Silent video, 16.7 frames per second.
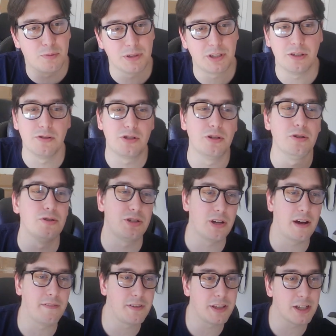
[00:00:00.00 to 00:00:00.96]
which you do still
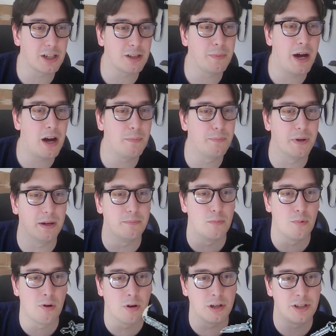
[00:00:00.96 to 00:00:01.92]
have to think about, but
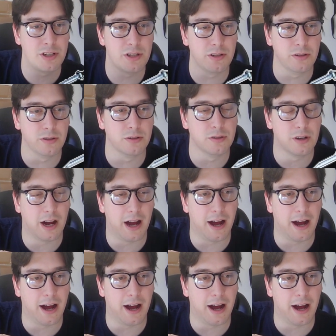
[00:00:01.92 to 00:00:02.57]
more to